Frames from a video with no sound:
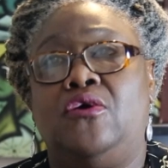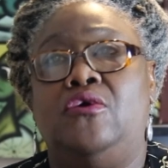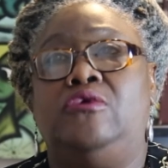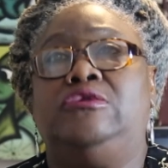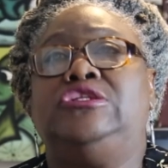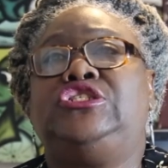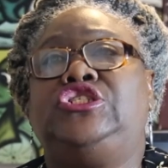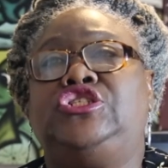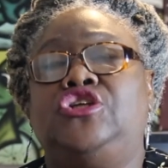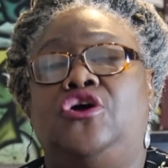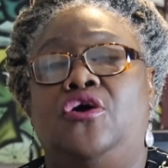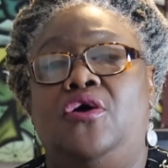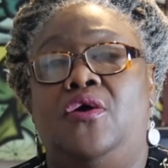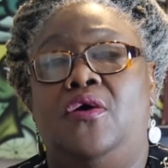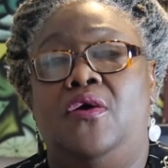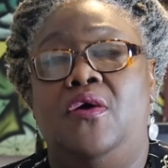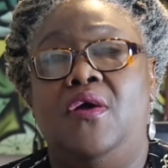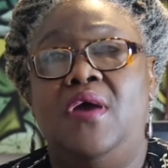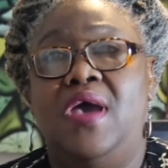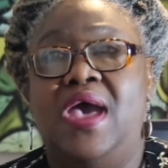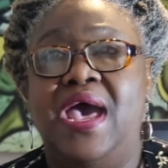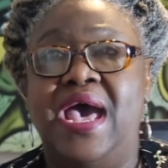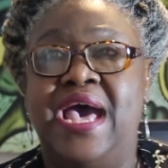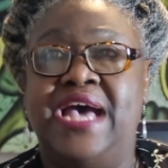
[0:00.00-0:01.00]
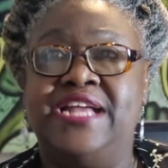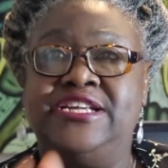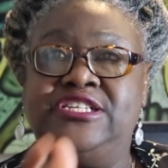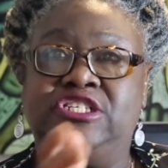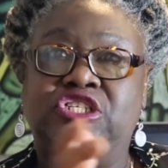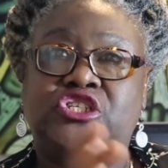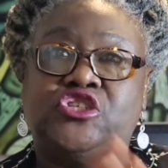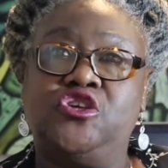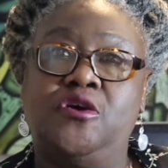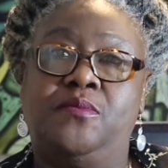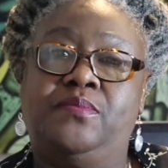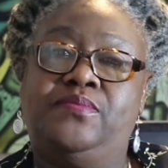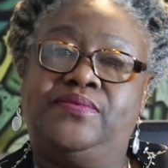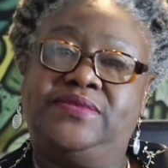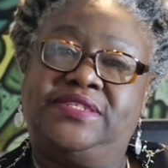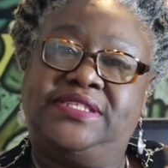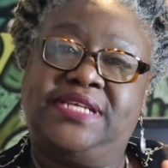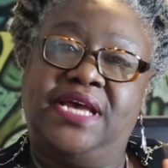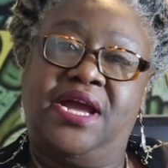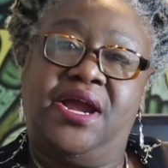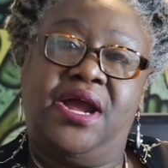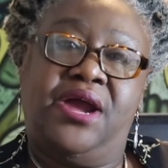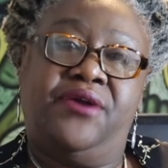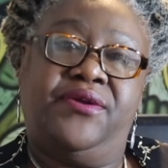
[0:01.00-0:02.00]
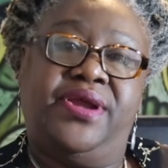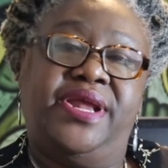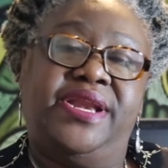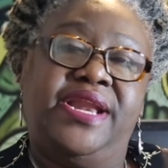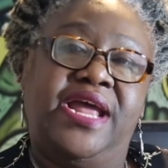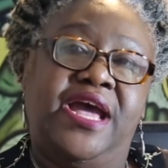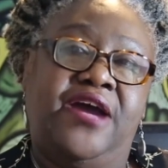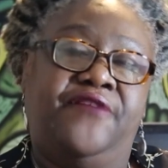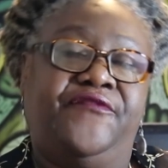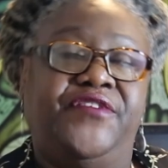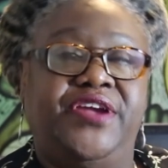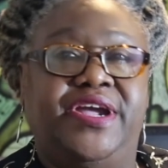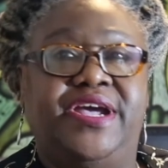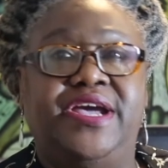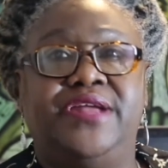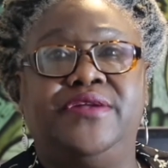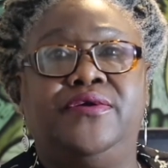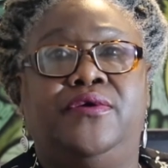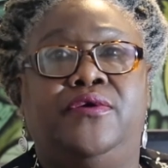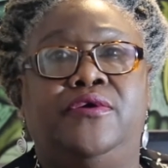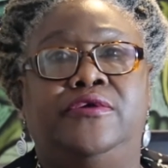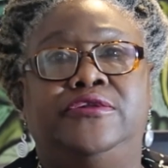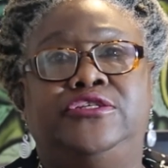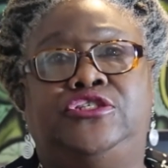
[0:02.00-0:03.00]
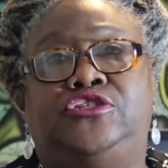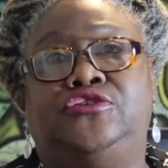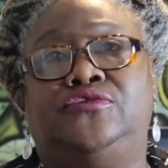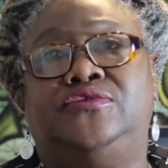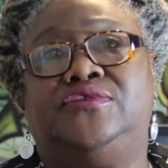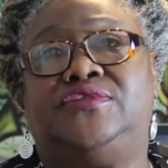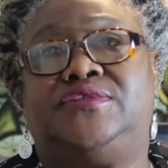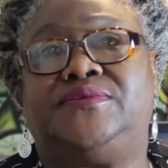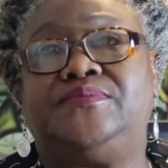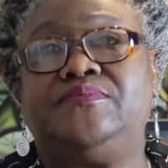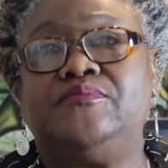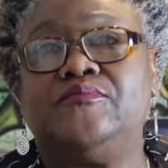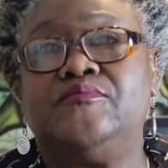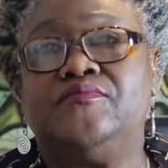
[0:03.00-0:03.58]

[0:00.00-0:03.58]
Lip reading: culture and sub-Saharan African cultures.